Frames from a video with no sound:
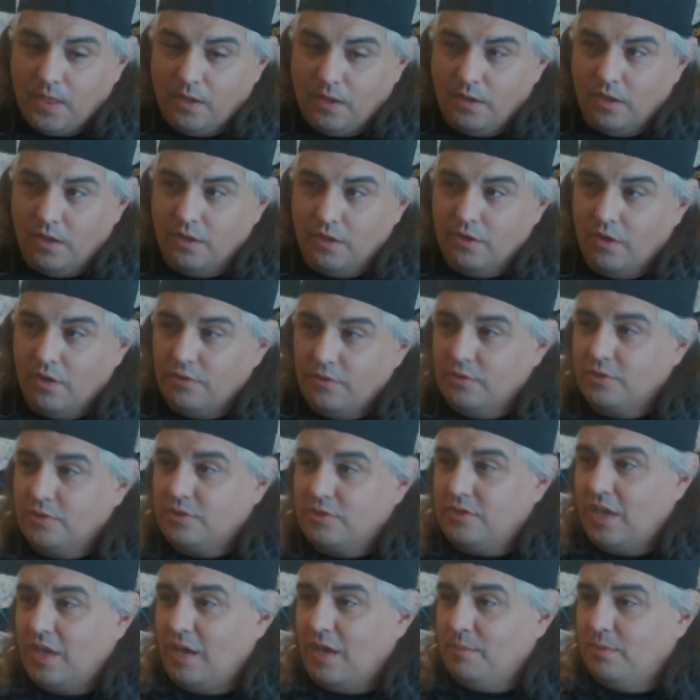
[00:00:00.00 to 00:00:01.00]
Another
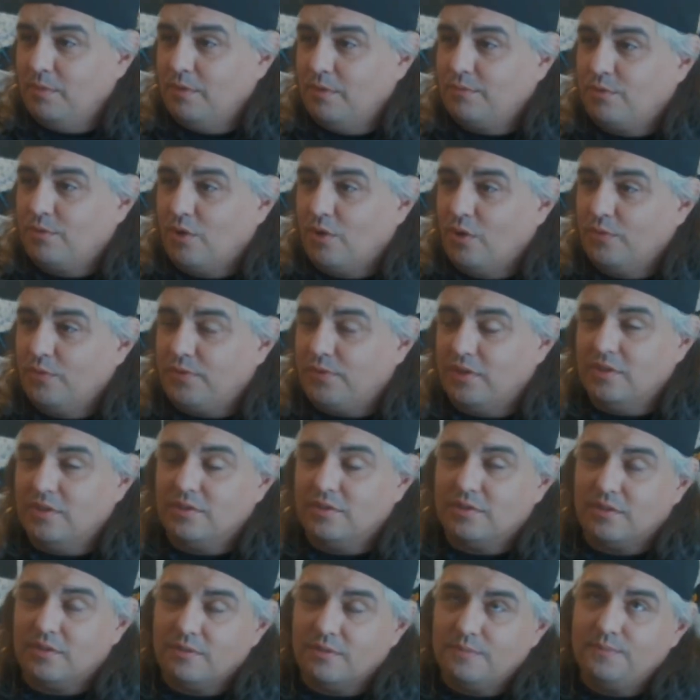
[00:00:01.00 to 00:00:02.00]
example of growth is
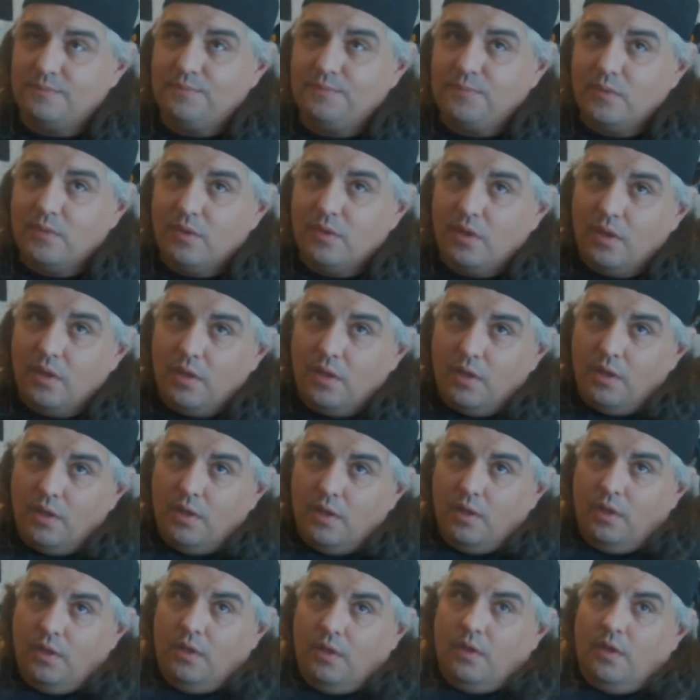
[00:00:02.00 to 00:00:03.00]

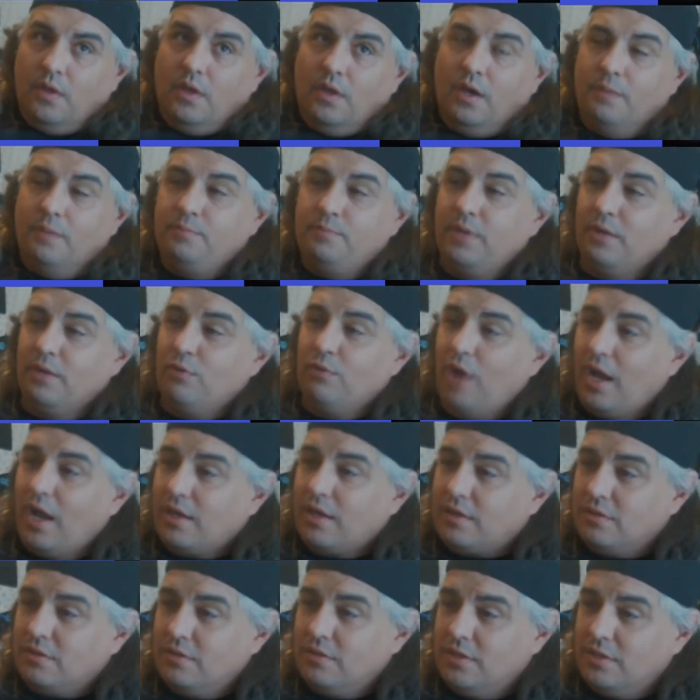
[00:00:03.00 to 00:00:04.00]
I play
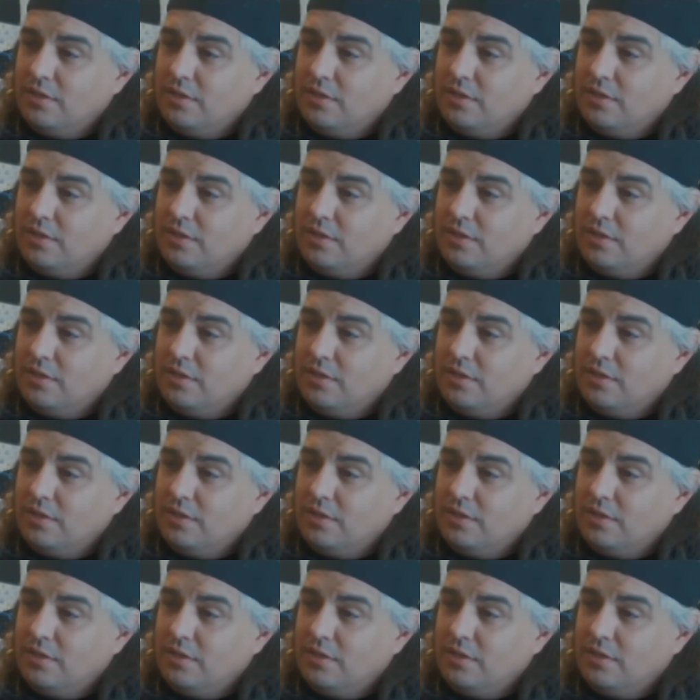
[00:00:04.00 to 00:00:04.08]
Rocket League a